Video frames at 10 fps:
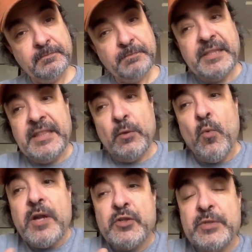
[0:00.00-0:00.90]
But they
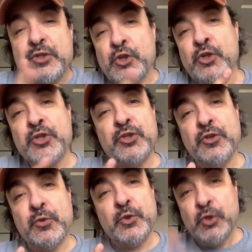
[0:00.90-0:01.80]
want to return to
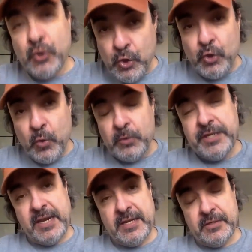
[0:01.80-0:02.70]
those good old
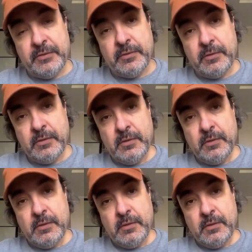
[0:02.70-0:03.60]
days.
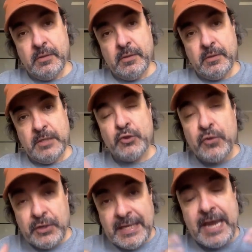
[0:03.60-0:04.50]
And so
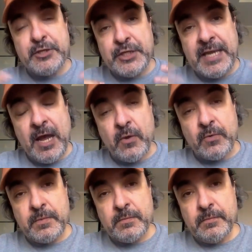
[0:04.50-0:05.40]
they're lashing out.